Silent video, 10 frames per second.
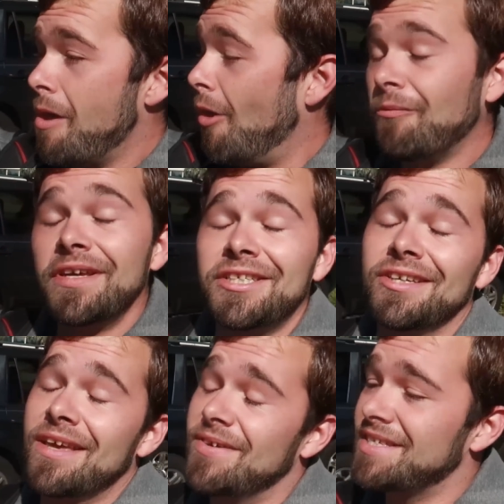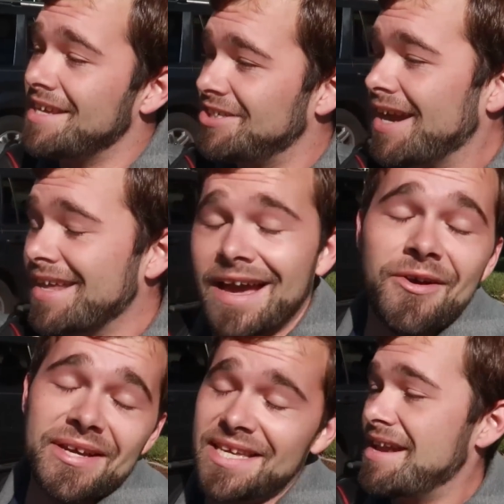Hopefully she'll give us that shiny. I
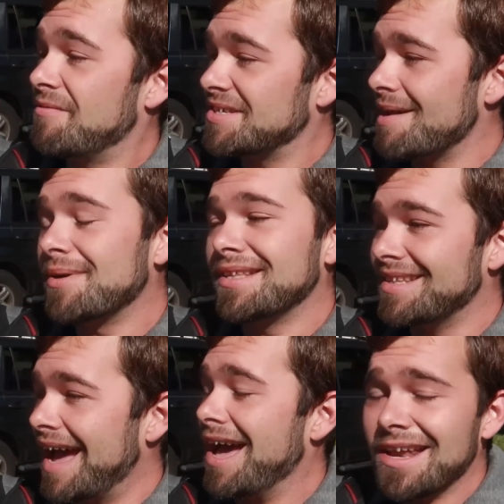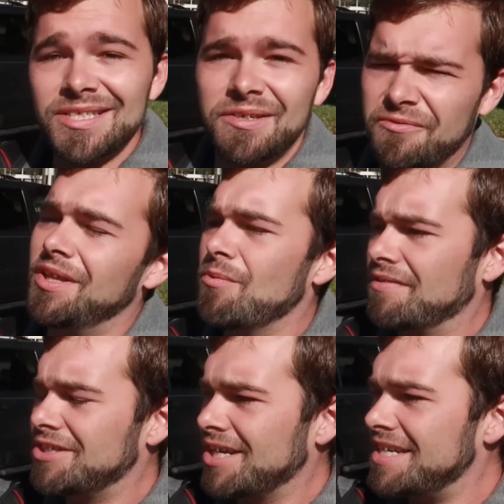know I say it every time, but I honestly really
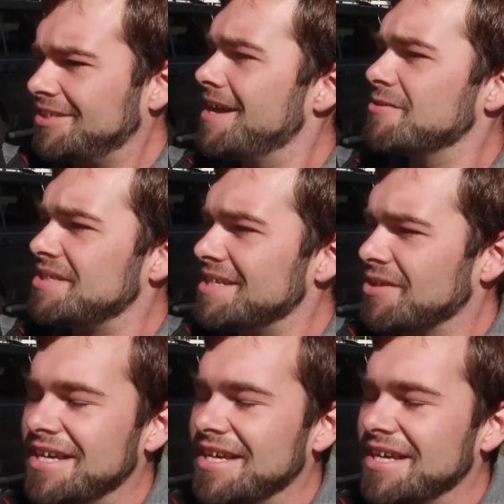want the shiny Shadow Sneasel.